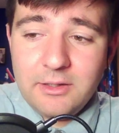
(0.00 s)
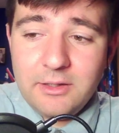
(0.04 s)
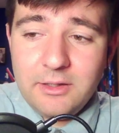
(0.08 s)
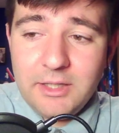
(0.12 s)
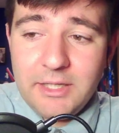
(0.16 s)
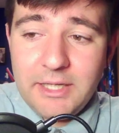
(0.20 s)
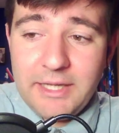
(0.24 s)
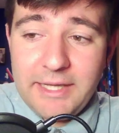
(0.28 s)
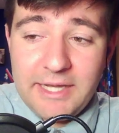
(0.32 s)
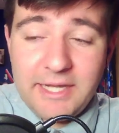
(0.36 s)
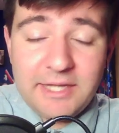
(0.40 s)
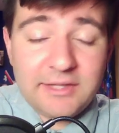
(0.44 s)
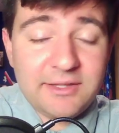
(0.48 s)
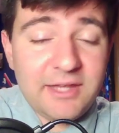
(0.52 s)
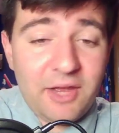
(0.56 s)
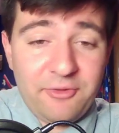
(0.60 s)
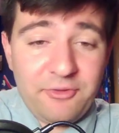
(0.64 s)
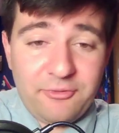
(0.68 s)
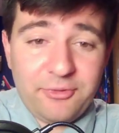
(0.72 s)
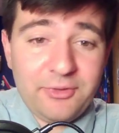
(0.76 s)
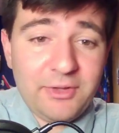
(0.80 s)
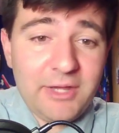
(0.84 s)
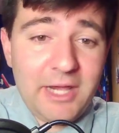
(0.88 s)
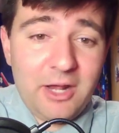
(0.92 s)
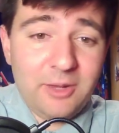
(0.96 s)
he could
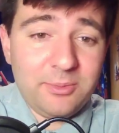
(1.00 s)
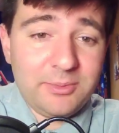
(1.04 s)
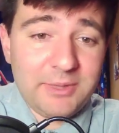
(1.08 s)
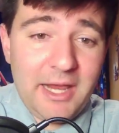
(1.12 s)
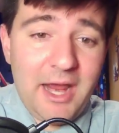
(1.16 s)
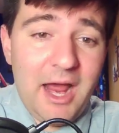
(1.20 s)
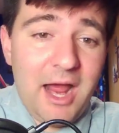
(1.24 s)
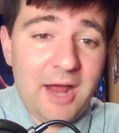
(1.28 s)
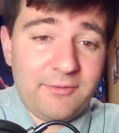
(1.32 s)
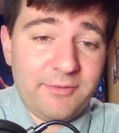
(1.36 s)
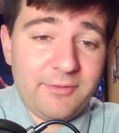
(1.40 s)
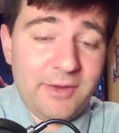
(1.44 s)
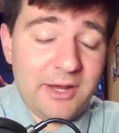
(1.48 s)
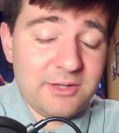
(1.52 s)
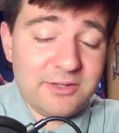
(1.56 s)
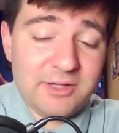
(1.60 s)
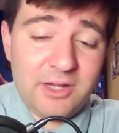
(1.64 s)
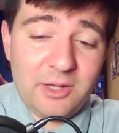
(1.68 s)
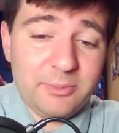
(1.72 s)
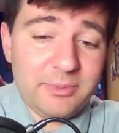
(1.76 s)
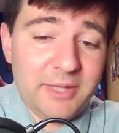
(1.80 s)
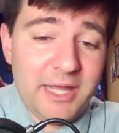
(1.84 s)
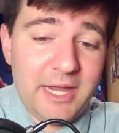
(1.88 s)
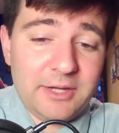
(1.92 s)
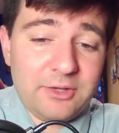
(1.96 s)
definitely help the offense,
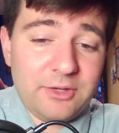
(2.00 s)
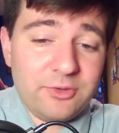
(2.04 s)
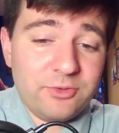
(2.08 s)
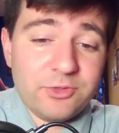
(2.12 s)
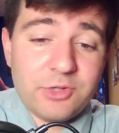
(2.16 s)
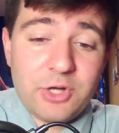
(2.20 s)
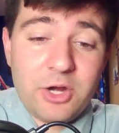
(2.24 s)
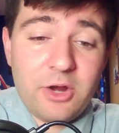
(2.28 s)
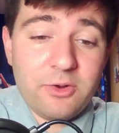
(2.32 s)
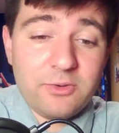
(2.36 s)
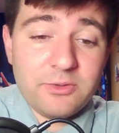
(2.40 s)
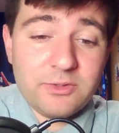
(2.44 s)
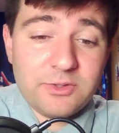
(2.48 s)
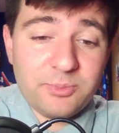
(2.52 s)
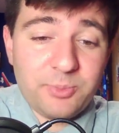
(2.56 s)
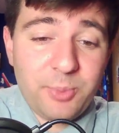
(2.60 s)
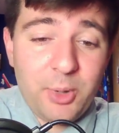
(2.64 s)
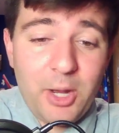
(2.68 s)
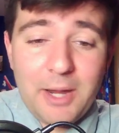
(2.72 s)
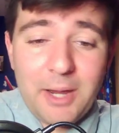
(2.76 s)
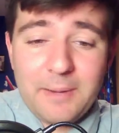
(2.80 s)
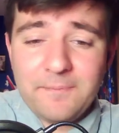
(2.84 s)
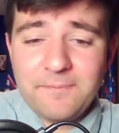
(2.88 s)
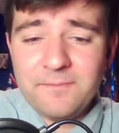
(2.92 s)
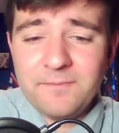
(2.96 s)
help Daniel Jones.
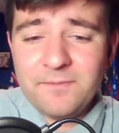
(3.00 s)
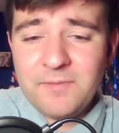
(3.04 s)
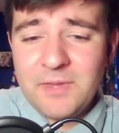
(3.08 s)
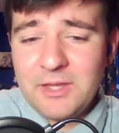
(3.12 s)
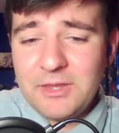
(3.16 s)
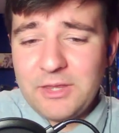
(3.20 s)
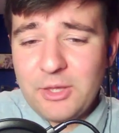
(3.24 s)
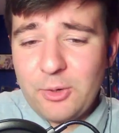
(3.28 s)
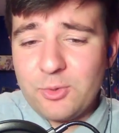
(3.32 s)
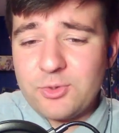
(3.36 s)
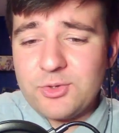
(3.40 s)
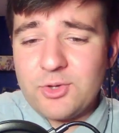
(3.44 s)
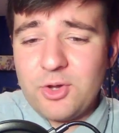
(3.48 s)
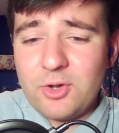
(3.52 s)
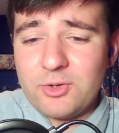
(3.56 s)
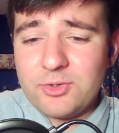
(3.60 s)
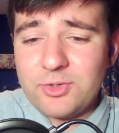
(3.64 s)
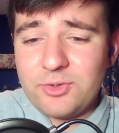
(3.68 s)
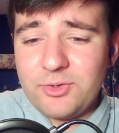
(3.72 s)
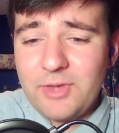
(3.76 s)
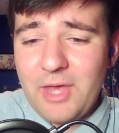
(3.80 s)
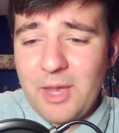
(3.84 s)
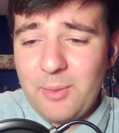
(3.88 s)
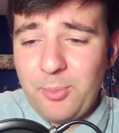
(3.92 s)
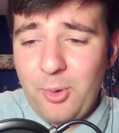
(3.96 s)
But there was also
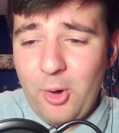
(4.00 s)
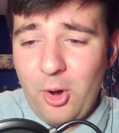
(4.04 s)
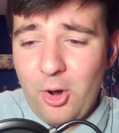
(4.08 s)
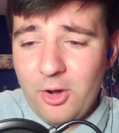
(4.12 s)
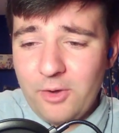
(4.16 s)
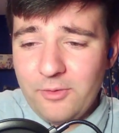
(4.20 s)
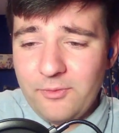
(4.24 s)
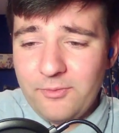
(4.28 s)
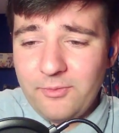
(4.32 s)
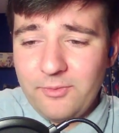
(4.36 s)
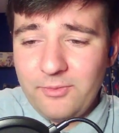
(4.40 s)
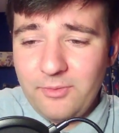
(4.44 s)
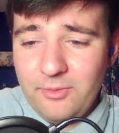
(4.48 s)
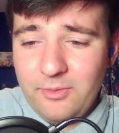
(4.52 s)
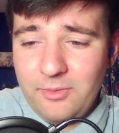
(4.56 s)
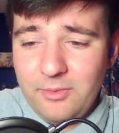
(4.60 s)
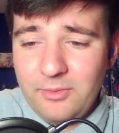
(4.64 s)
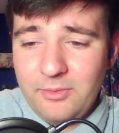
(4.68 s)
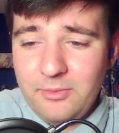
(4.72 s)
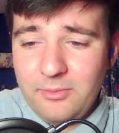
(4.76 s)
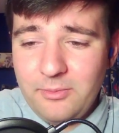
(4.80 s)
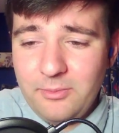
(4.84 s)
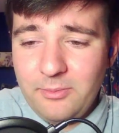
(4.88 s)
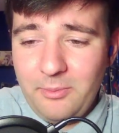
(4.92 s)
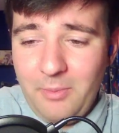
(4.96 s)
that part of
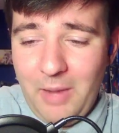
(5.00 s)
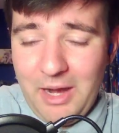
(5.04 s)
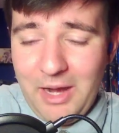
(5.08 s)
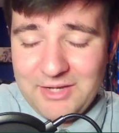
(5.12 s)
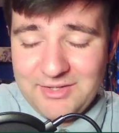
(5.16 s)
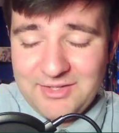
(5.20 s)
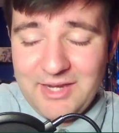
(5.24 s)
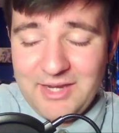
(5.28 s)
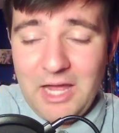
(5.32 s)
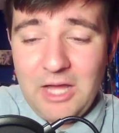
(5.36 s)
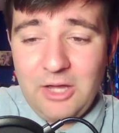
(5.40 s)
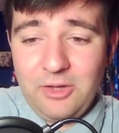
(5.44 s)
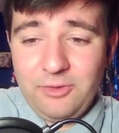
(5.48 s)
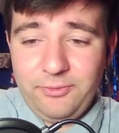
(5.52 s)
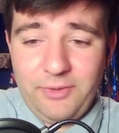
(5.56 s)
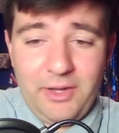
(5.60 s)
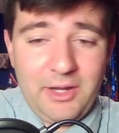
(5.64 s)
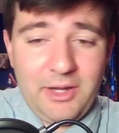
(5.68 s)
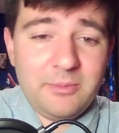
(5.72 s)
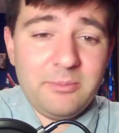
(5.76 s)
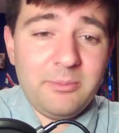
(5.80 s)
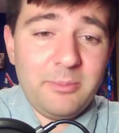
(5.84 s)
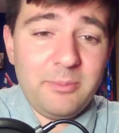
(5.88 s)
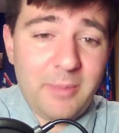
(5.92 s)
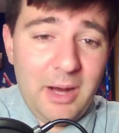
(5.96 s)
myself
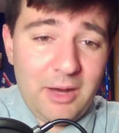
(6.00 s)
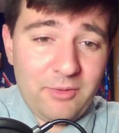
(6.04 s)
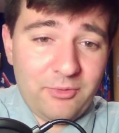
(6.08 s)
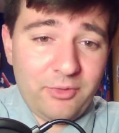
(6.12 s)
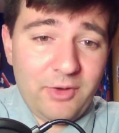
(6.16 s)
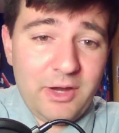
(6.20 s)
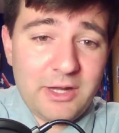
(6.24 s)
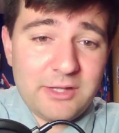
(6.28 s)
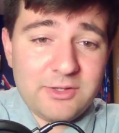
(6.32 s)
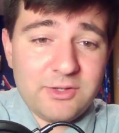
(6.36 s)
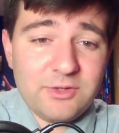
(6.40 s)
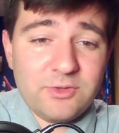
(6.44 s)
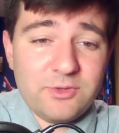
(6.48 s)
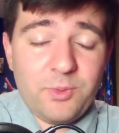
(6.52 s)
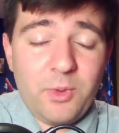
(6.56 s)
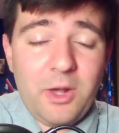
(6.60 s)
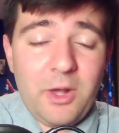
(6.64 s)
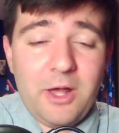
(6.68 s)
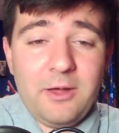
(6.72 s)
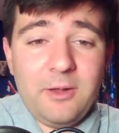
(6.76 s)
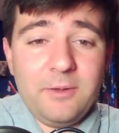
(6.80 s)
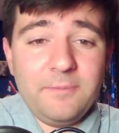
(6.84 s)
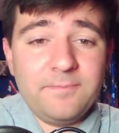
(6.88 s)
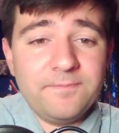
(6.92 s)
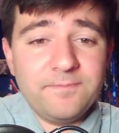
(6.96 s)
and my friends as
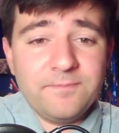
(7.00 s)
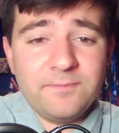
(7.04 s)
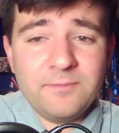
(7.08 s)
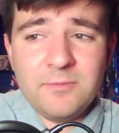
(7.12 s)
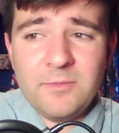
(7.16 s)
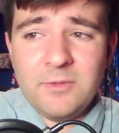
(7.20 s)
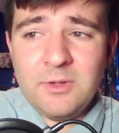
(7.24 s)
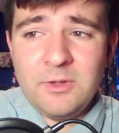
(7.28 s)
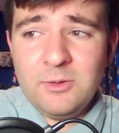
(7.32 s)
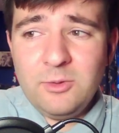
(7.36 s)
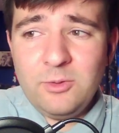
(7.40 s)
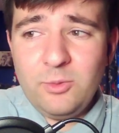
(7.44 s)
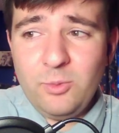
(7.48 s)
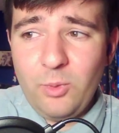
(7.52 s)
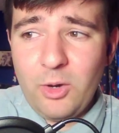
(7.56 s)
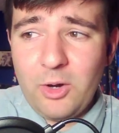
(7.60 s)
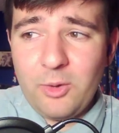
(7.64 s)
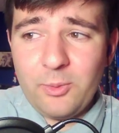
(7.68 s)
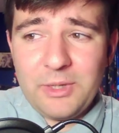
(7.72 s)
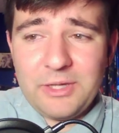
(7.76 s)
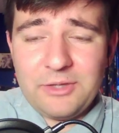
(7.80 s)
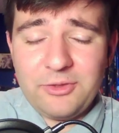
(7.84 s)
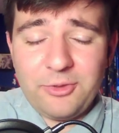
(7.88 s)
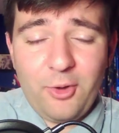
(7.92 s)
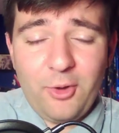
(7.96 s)
well where
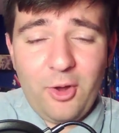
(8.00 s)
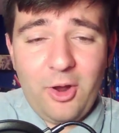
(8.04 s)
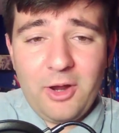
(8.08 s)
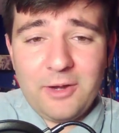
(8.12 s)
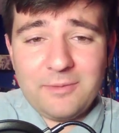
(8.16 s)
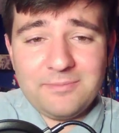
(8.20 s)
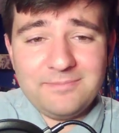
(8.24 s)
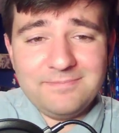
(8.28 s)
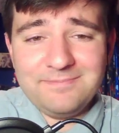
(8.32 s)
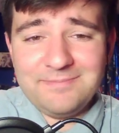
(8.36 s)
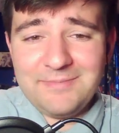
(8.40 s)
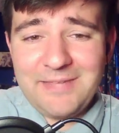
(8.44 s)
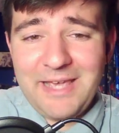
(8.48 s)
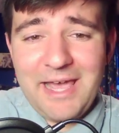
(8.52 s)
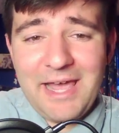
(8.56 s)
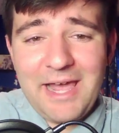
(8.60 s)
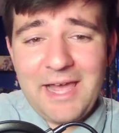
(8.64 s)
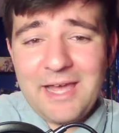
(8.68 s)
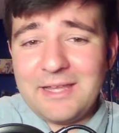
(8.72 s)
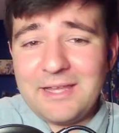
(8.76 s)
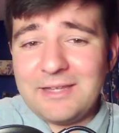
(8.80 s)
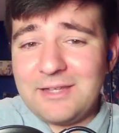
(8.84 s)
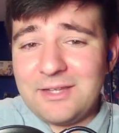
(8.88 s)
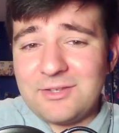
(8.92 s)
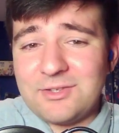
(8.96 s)
we thought,
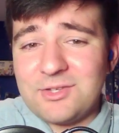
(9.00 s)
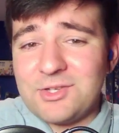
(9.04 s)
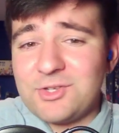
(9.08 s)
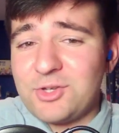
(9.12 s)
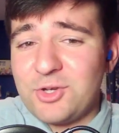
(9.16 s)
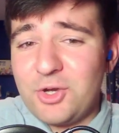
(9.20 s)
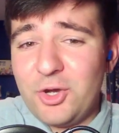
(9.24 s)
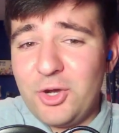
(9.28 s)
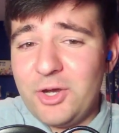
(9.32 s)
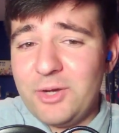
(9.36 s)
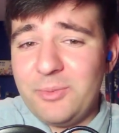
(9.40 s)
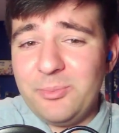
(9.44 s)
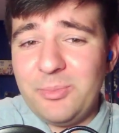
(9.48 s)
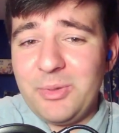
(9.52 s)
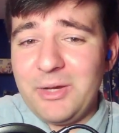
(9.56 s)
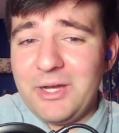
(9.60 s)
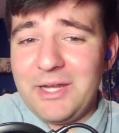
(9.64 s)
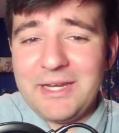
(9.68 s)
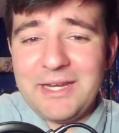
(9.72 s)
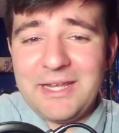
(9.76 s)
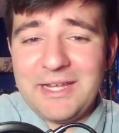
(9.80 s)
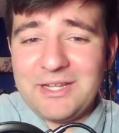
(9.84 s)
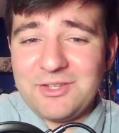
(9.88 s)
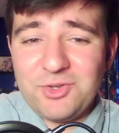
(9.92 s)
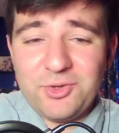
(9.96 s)
yeah, this is good,
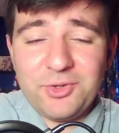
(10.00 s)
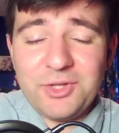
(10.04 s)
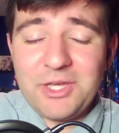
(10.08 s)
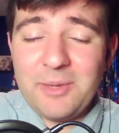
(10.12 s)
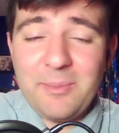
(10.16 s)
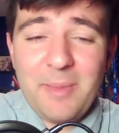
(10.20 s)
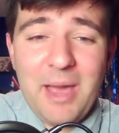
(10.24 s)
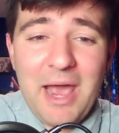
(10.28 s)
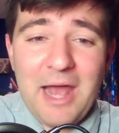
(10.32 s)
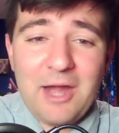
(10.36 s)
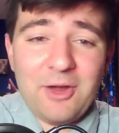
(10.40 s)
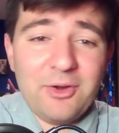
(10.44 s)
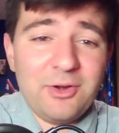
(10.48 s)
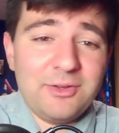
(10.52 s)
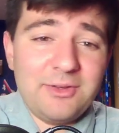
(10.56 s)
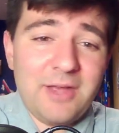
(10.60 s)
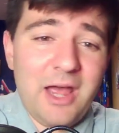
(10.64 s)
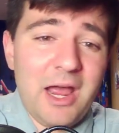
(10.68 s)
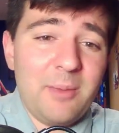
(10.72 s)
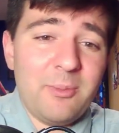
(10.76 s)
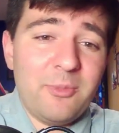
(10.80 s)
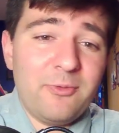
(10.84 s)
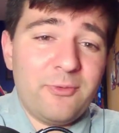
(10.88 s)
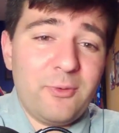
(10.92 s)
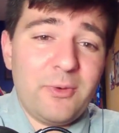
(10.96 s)
but it's only a matter of
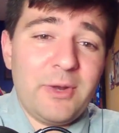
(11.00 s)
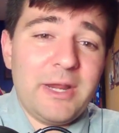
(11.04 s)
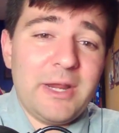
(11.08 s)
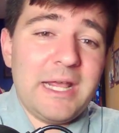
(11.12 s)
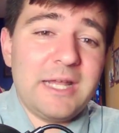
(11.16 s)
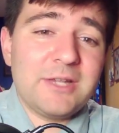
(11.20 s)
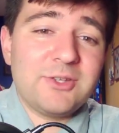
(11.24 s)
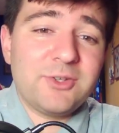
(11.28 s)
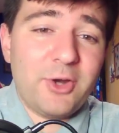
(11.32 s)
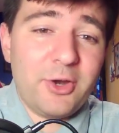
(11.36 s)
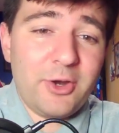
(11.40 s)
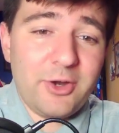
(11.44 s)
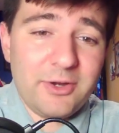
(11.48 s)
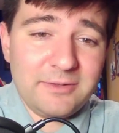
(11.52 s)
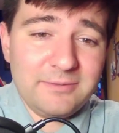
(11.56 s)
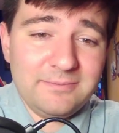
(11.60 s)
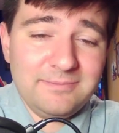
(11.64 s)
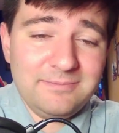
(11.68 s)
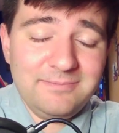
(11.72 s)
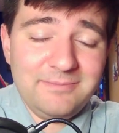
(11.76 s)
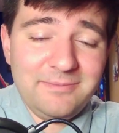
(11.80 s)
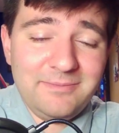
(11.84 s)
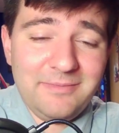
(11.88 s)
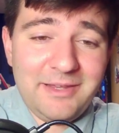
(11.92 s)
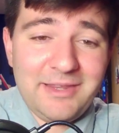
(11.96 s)
time before he gets hurt.
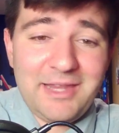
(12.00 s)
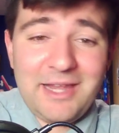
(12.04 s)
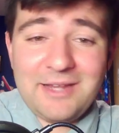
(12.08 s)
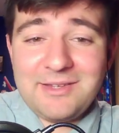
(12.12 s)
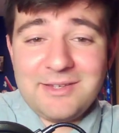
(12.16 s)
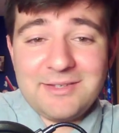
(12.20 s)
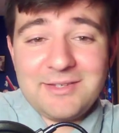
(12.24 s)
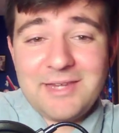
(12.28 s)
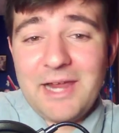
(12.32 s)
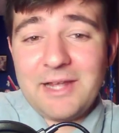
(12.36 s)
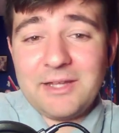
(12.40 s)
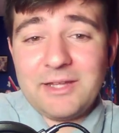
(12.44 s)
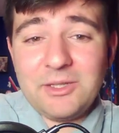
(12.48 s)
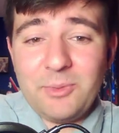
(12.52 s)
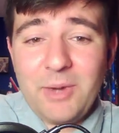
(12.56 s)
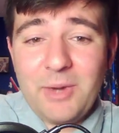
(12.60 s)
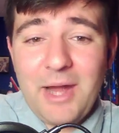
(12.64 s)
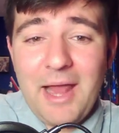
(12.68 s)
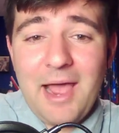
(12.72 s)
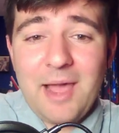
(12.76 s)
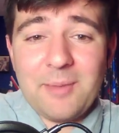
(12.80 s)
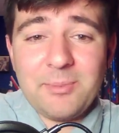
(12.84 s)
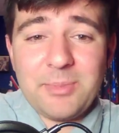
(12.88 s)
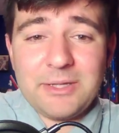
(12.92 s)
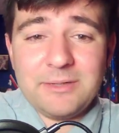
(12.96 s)
And that's exactly what
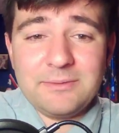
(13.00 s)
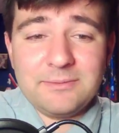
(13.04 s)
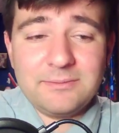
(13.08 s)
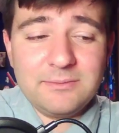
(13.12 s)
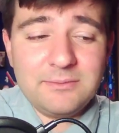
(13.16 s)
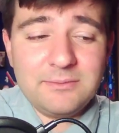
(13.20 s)
happened.